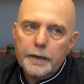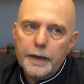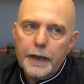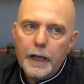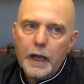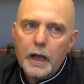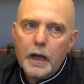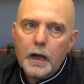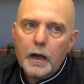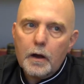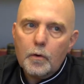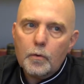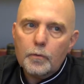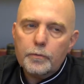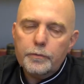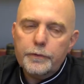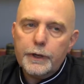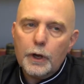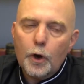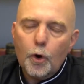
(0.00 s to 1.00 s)
Now,
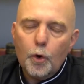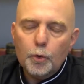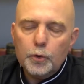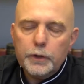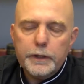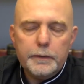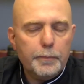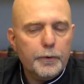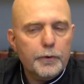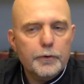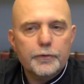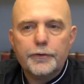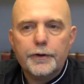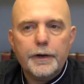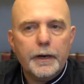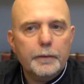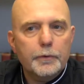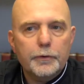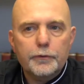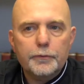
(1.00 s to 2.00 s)
the only
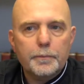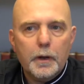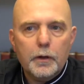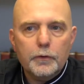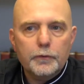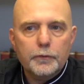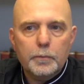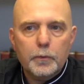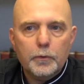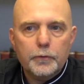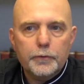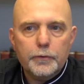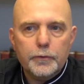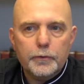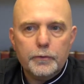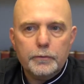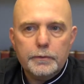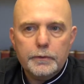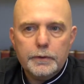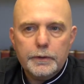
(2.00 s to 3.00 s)
person I'm responsible
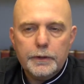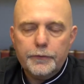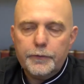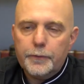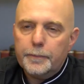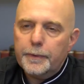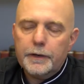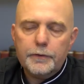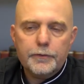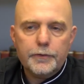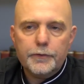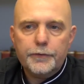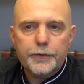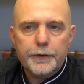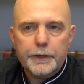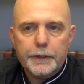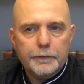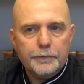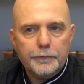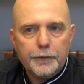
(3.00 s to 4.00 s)
to is the patient
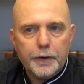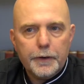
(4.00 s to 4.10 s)
sitting in